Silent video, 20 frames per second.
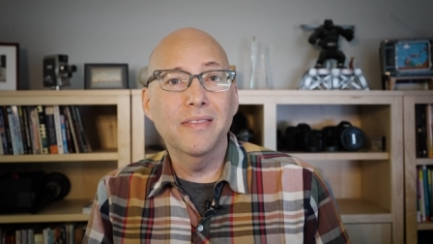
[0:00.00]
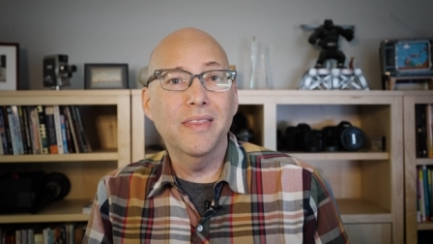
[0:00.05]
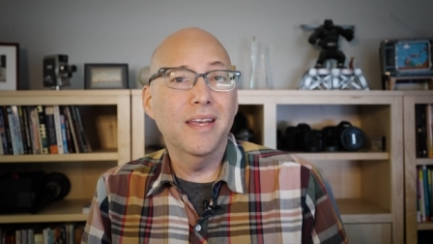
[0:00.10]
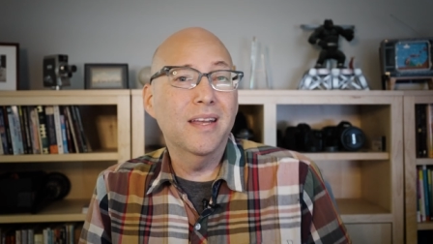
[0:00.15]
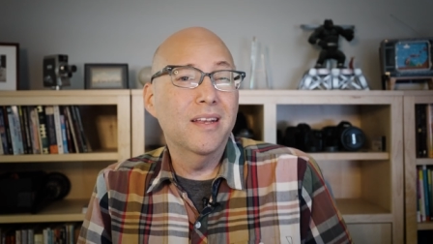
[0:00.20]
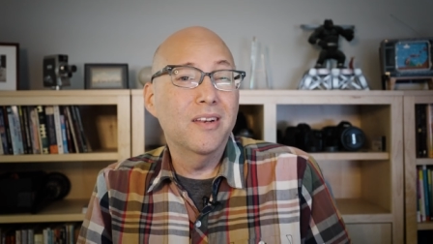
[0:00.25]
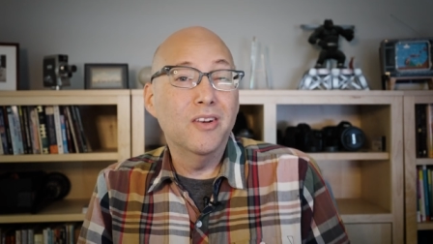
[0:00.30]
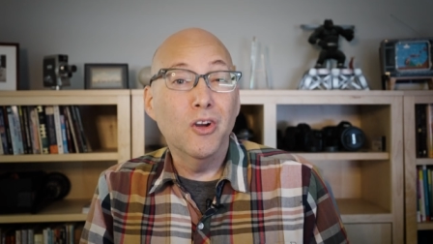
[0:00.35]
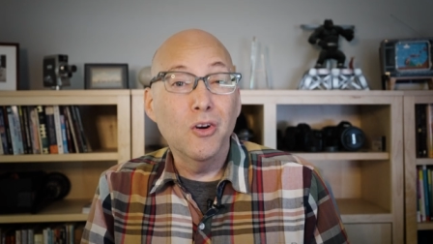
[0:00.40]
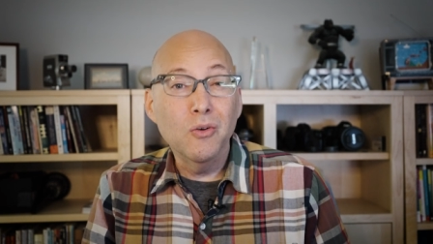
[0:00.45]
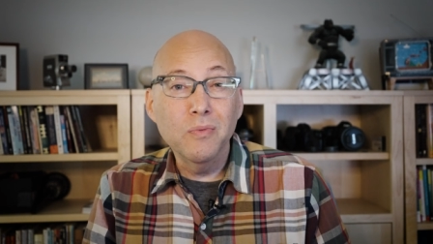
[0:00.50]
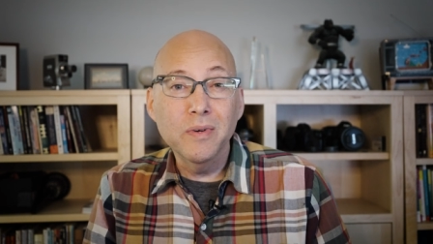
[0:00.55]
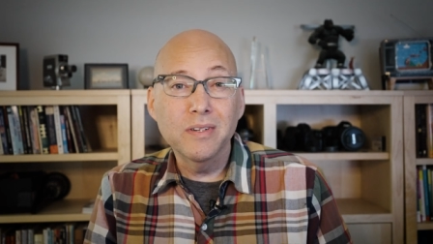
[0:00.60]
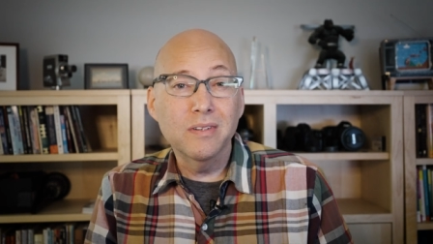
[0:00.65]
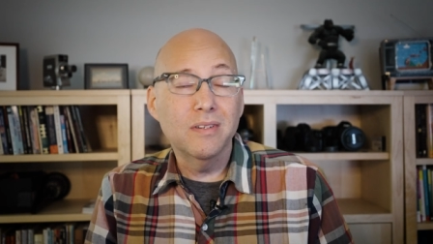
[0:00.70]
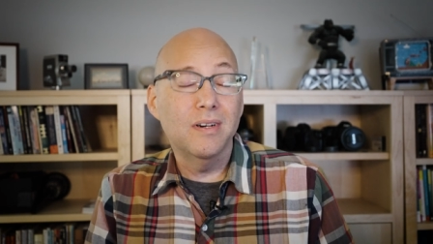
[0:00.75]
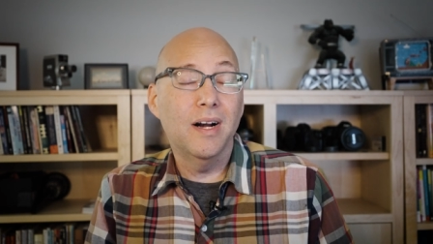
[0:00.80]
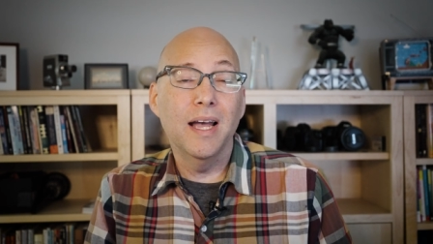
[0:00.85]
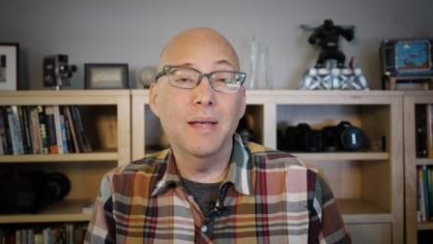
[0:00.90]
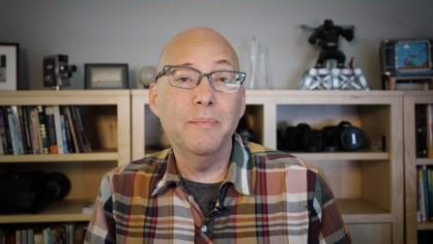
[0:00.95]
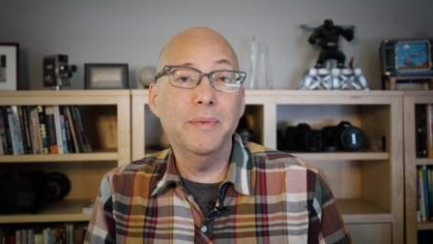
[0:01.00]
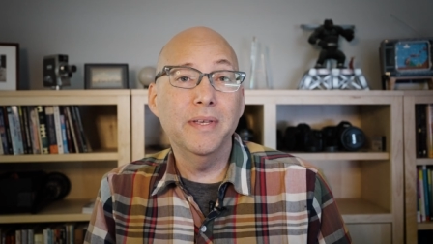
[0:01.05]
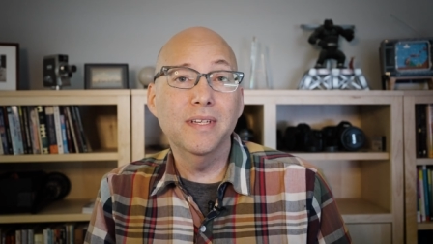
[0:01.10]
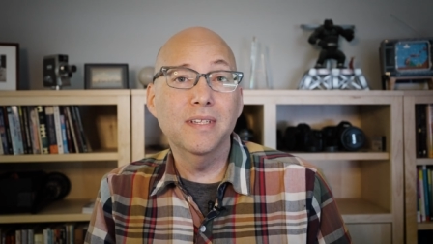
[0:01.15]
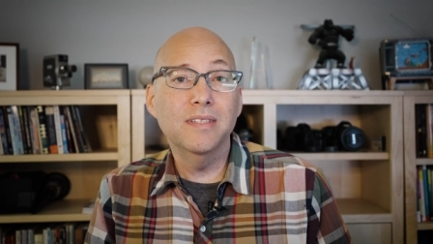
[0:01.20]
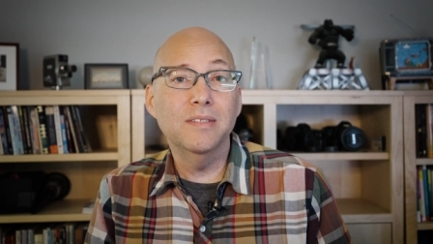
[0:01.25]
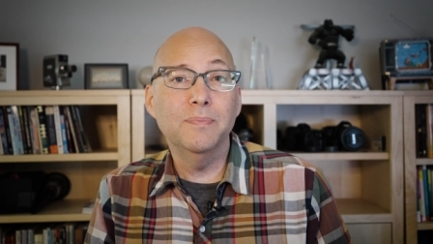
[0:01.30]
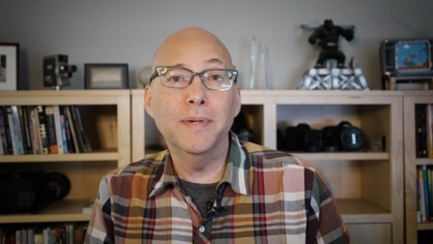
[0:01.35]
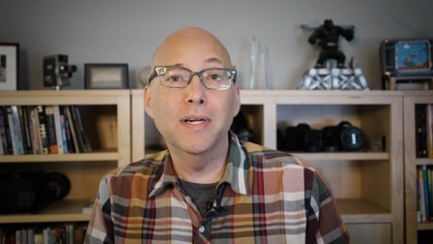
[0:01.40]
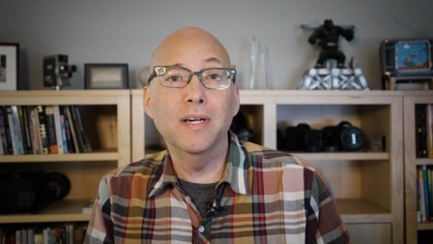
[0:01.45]
they had no real climbing
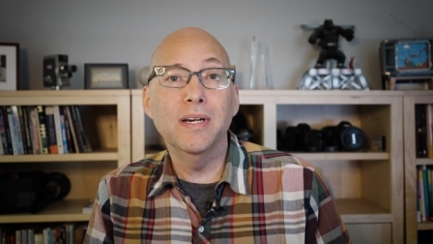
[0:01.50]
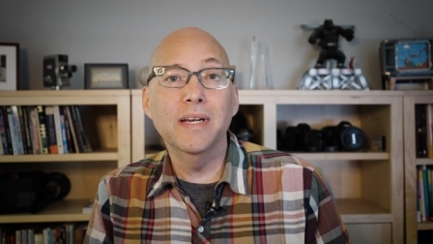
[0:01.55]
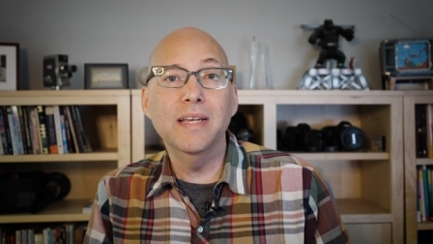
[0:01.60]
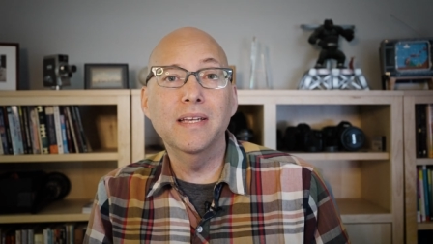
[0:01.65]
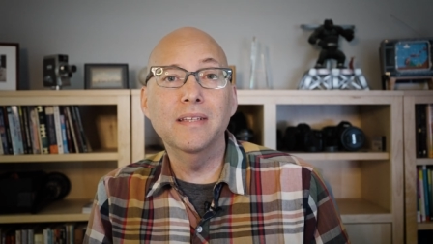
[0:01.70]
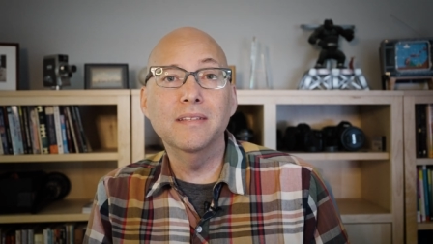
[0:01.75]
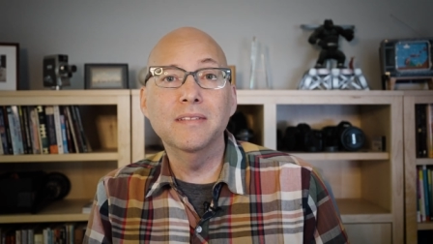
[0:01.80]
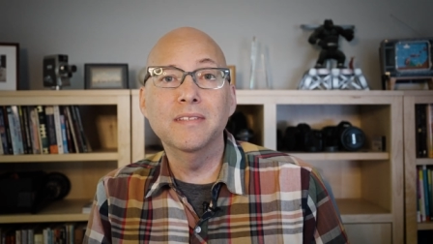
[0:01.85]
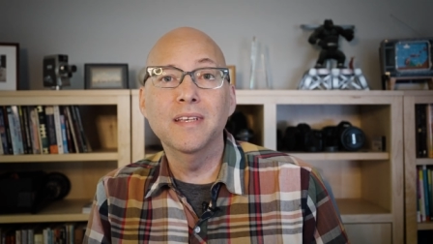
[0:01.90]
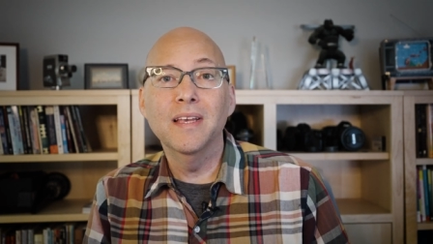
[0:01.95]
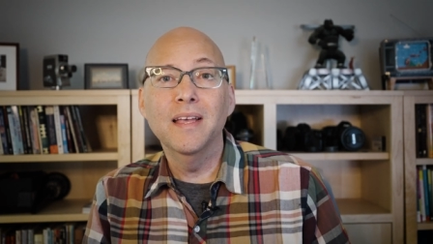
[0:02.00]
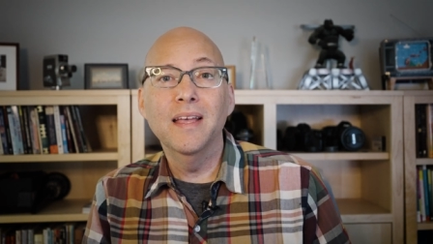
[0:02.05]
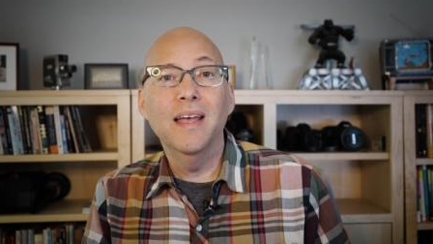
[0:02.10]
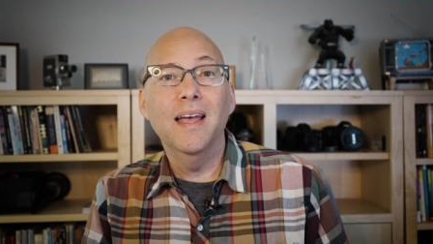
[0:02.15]
experience,